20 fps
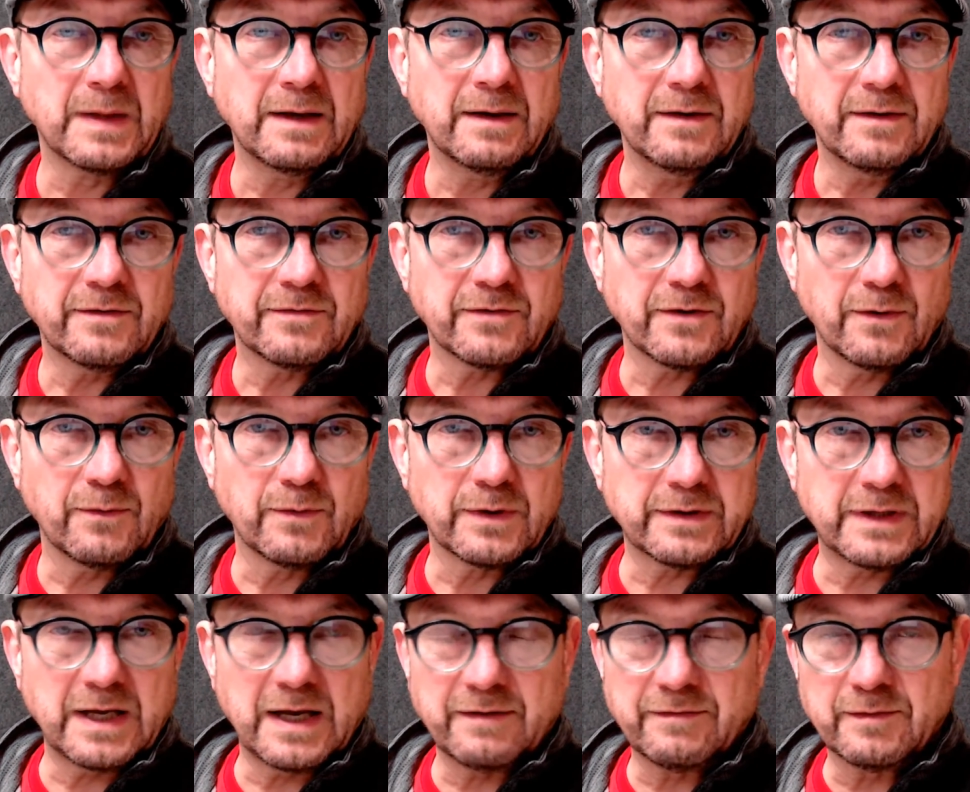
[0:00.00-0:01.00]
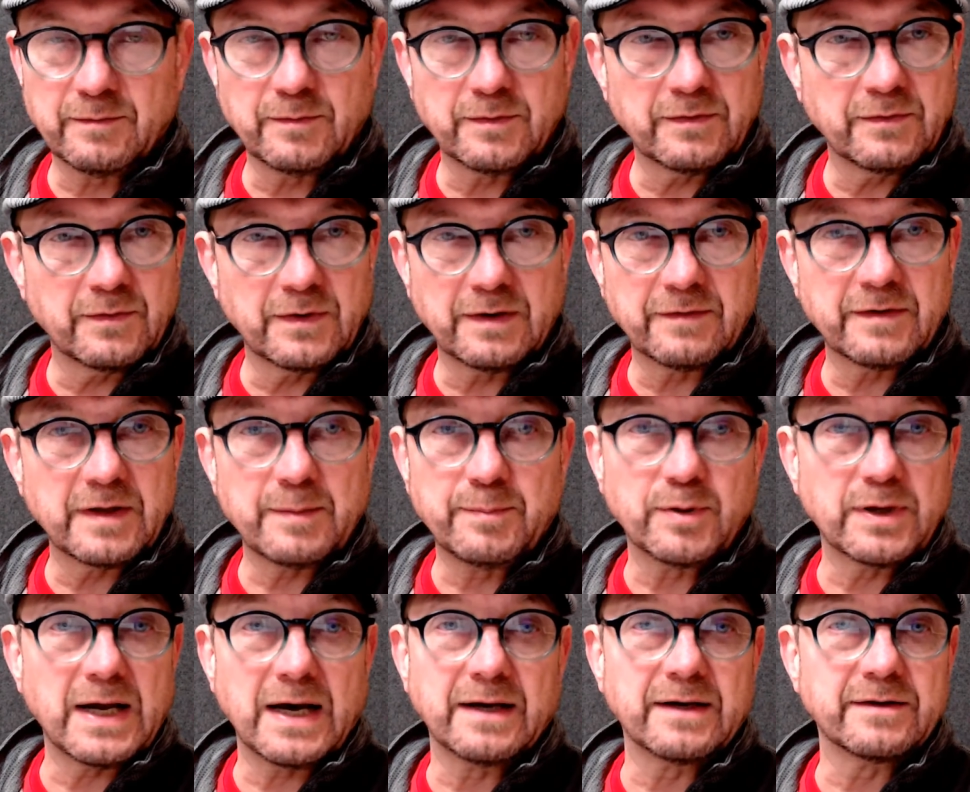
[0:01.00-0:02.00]
So whatever they put
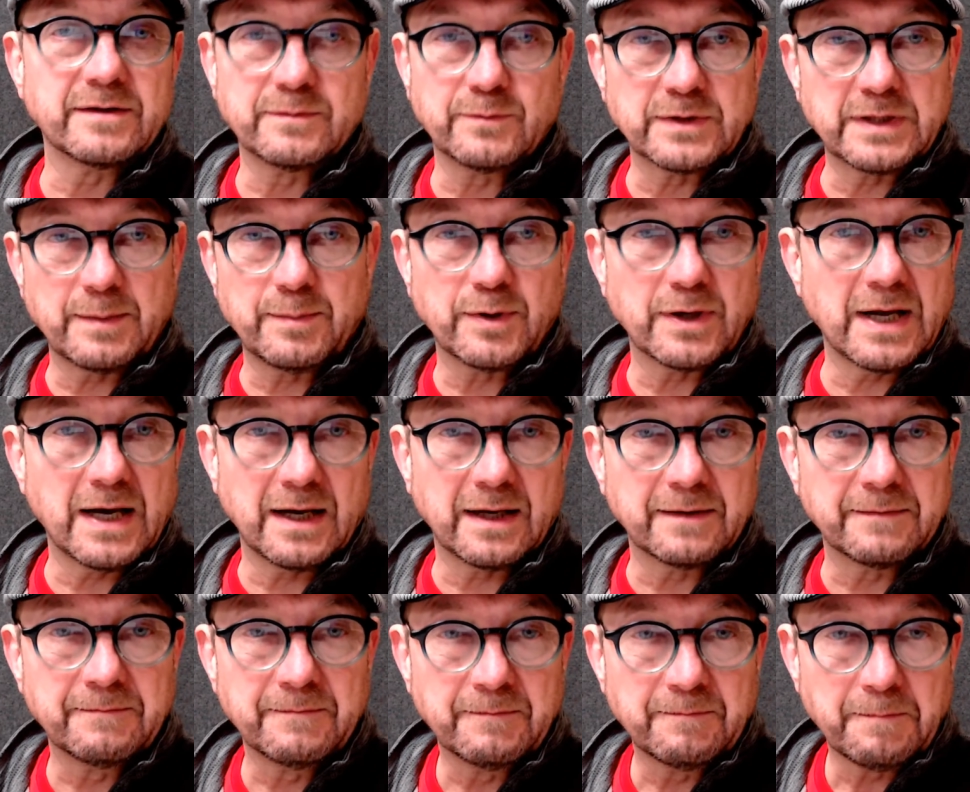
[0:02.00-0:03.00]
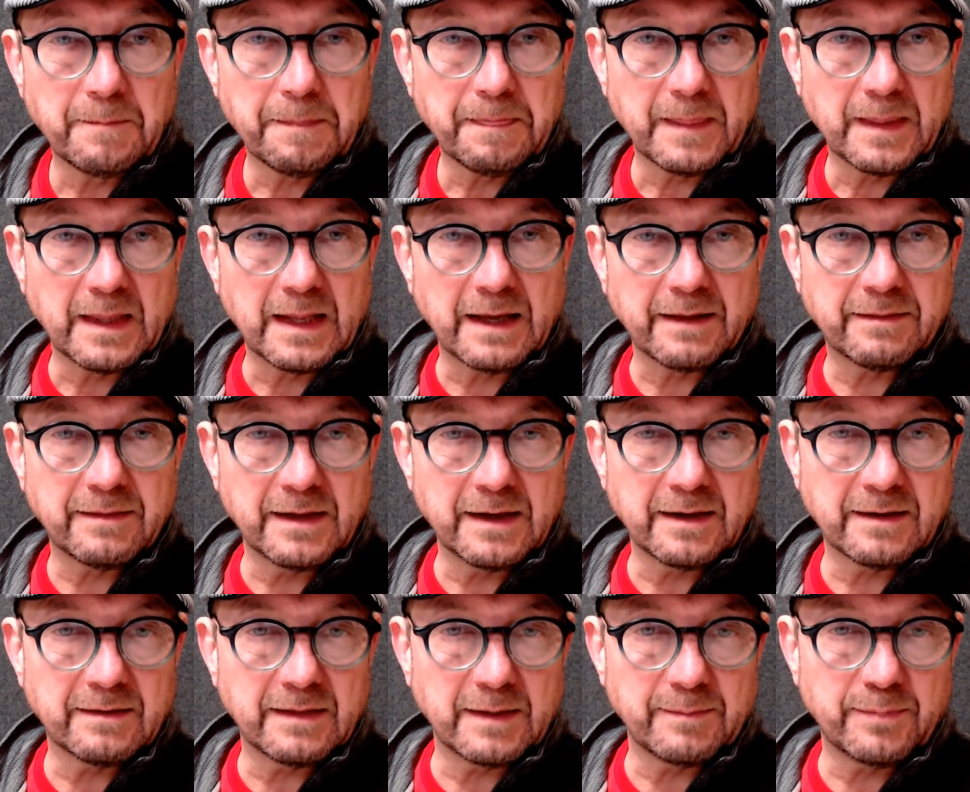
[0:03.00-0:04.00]
on is what they put on, and I think
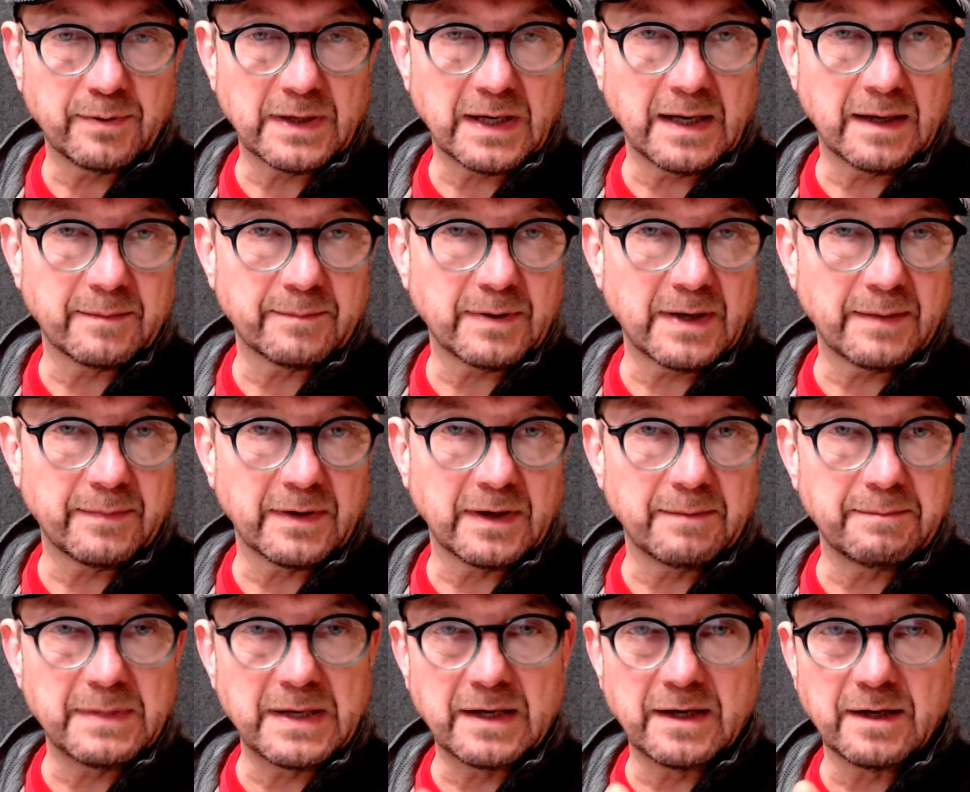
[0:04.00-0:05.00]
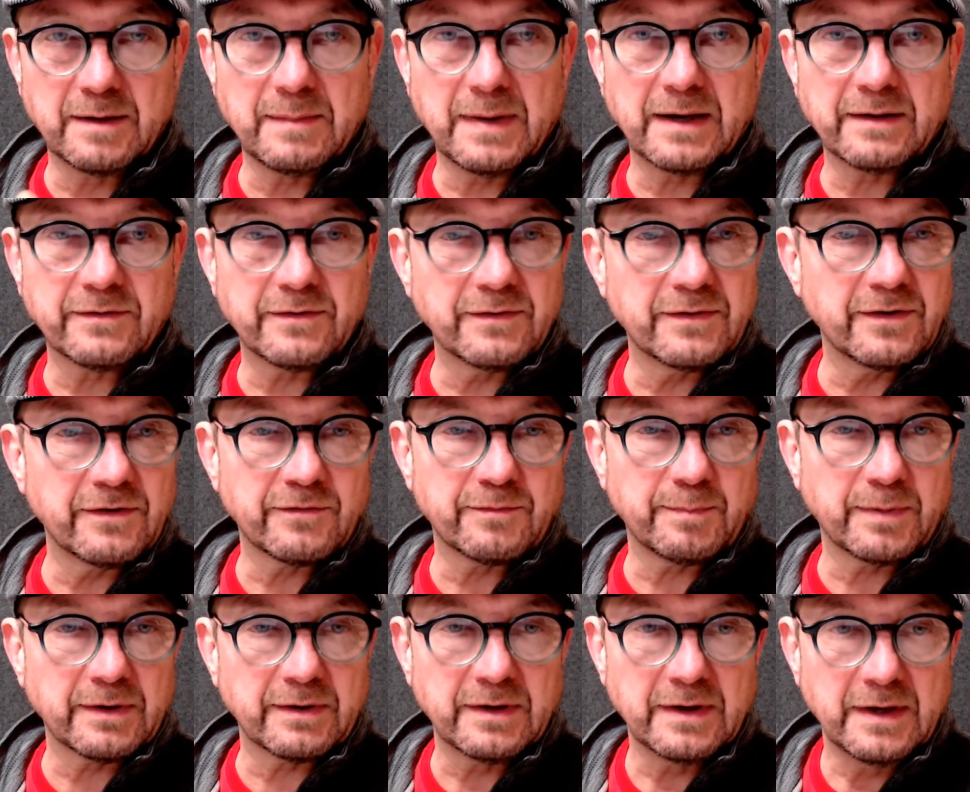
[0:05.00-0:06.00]
they put on probably a medium onto this,
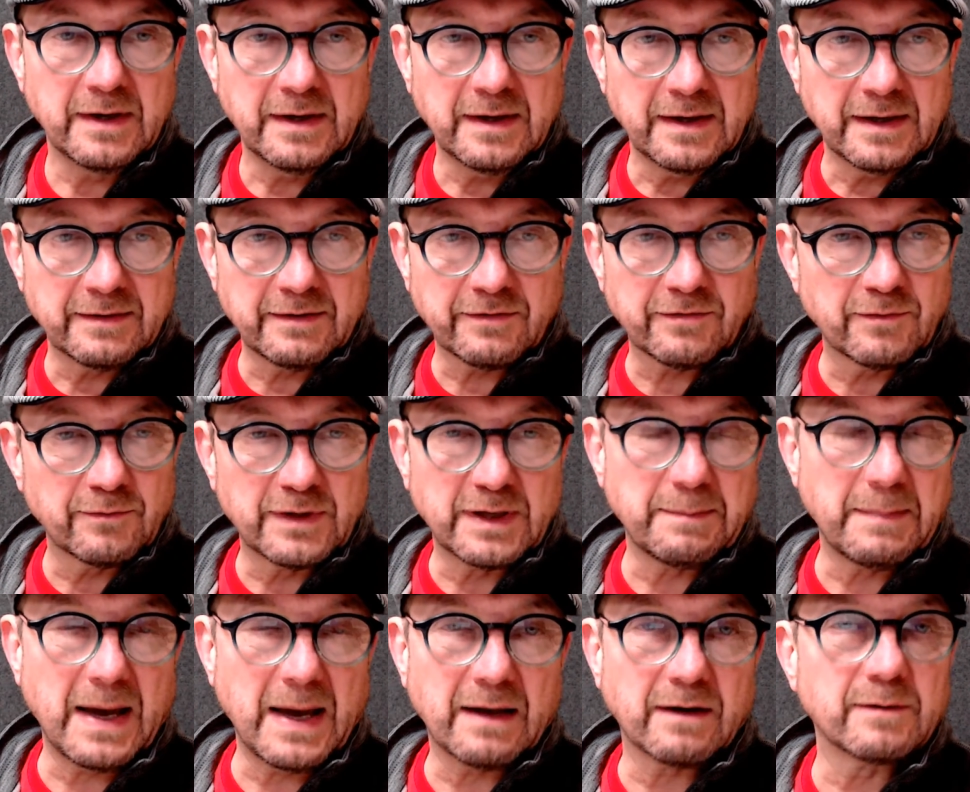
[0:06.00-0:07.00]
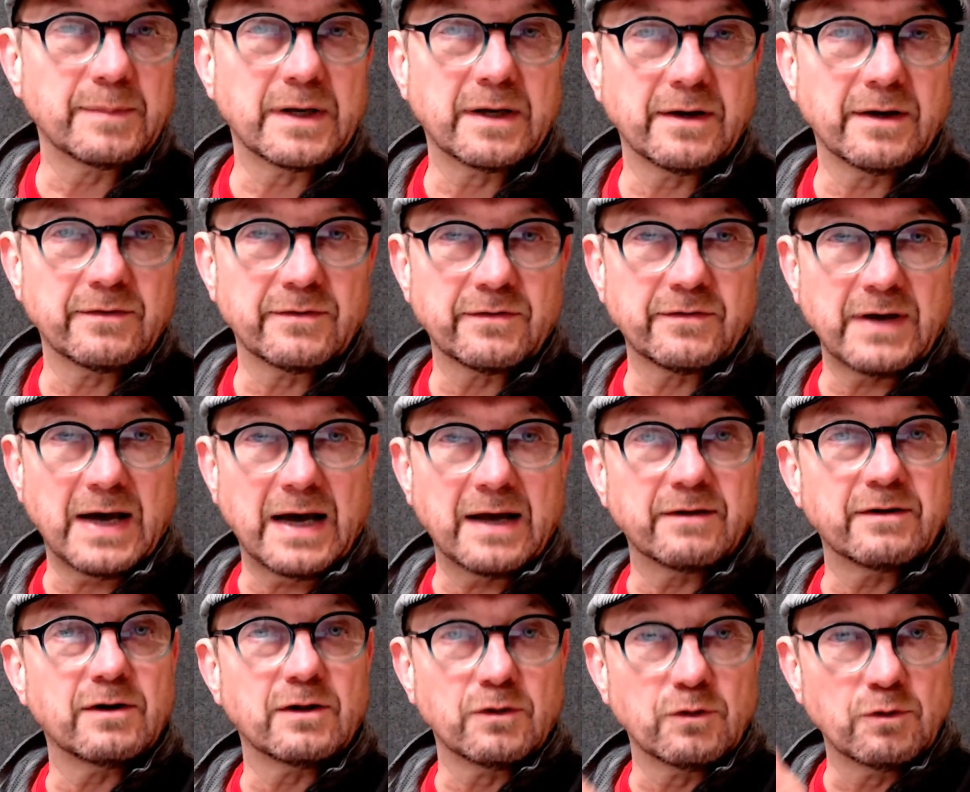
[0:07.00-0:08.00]
but it doesn't really matter because it's on
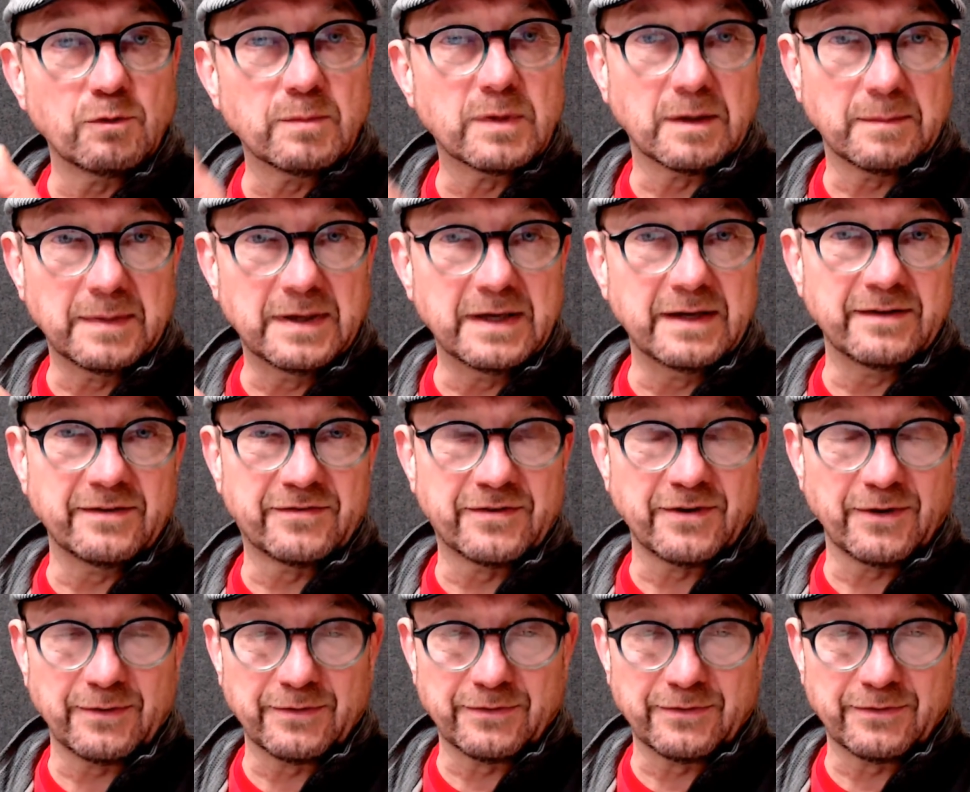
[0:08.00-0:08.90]
aluminum, and so it's